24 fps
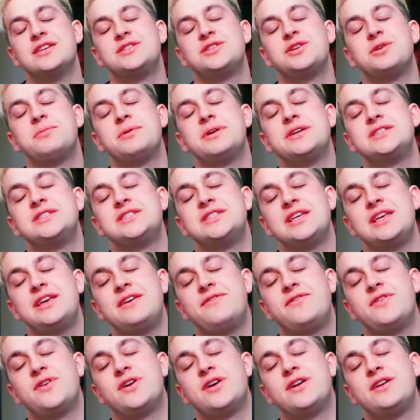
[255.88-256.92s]
So my
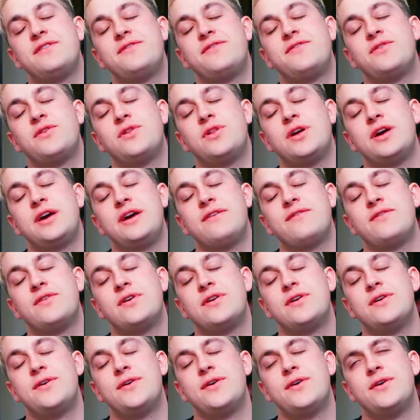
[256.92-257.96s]
favorite
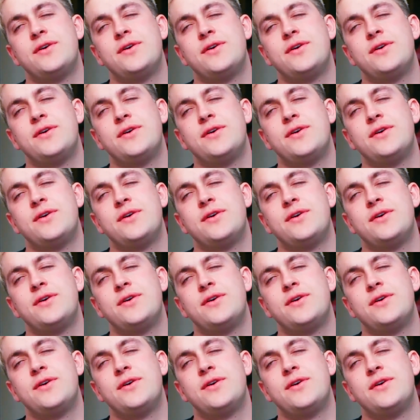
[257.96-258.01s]
flavor...